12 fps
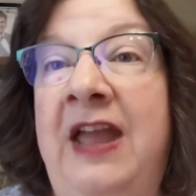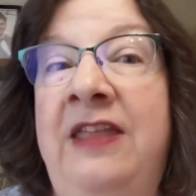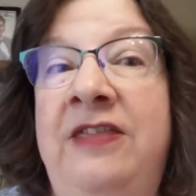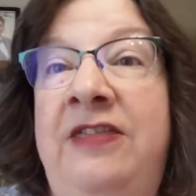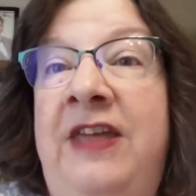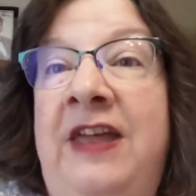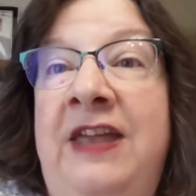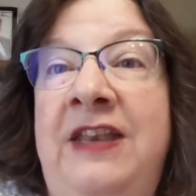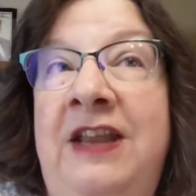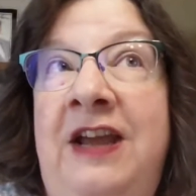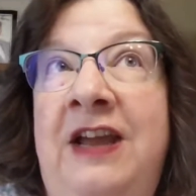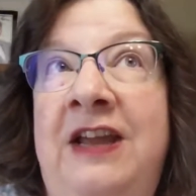And
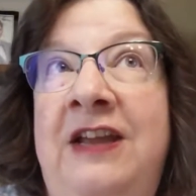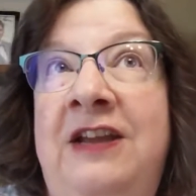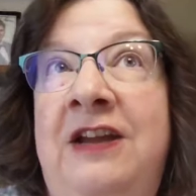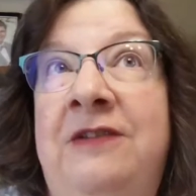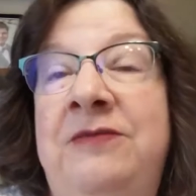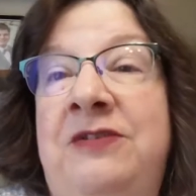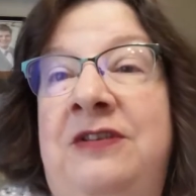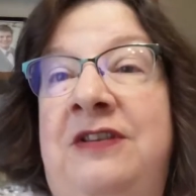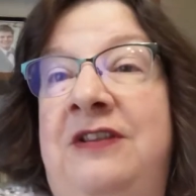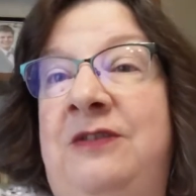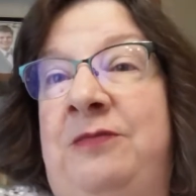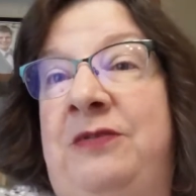then I come to
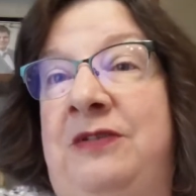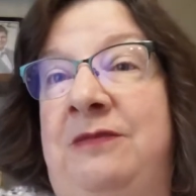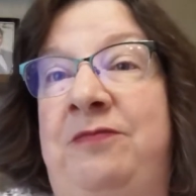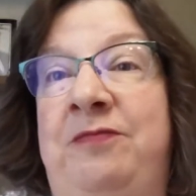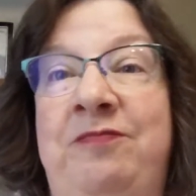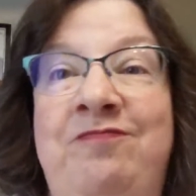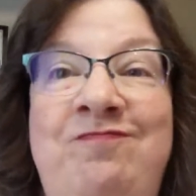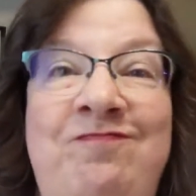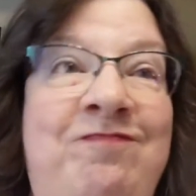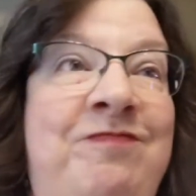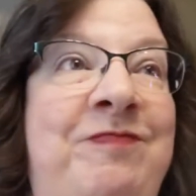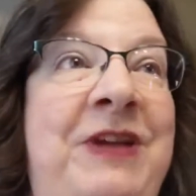these
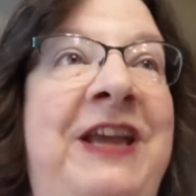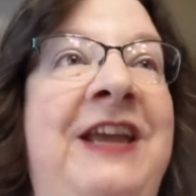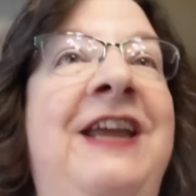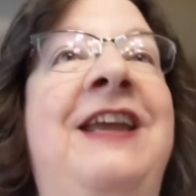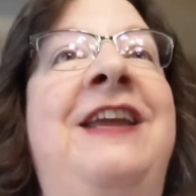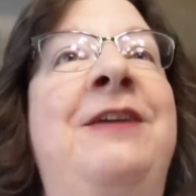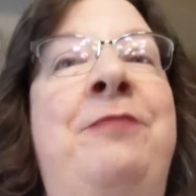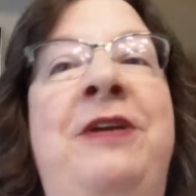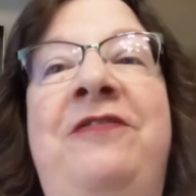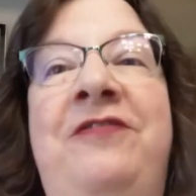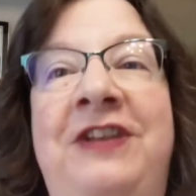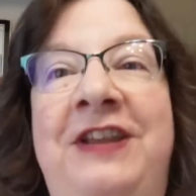big
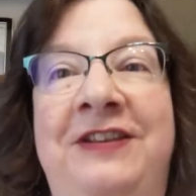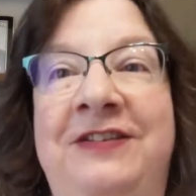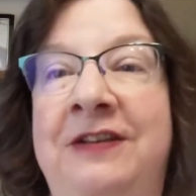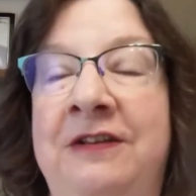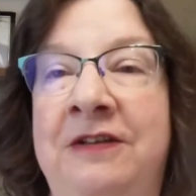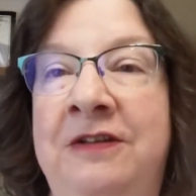epiphanies.